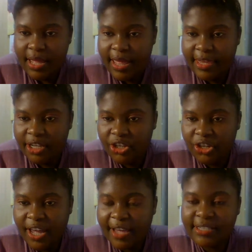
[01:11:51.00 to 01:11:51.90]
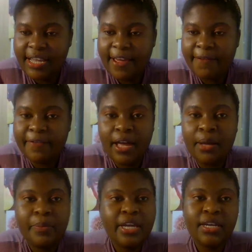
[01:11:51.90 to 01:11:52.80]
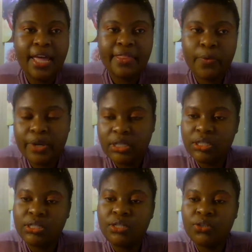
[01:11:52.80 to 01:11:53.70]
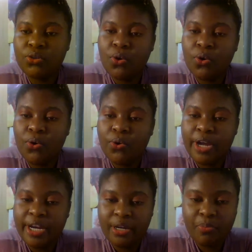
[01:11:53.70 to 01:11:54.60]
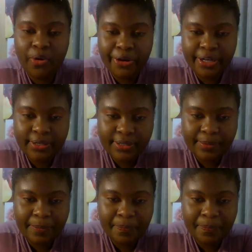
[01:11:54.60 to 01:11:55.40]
and then, do you guys have um, any other question or any points?